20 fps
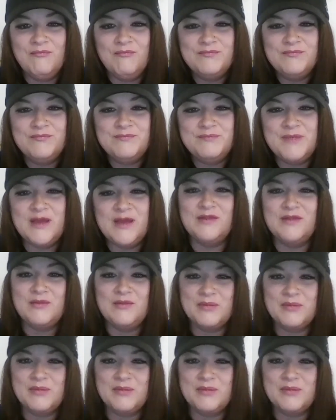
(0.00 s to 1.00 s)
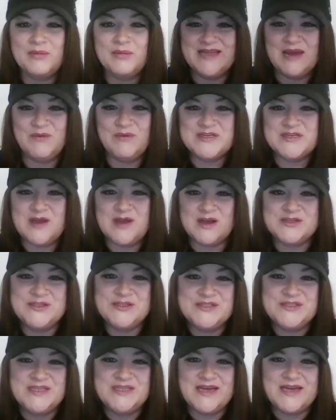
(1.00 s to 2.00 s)
be the person that we talked
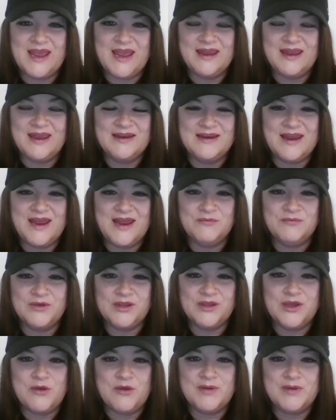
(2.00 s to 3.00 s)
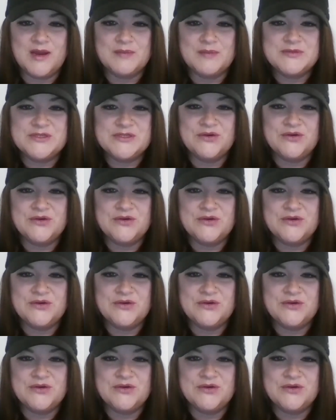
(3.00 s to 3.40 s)
to today and really open up to,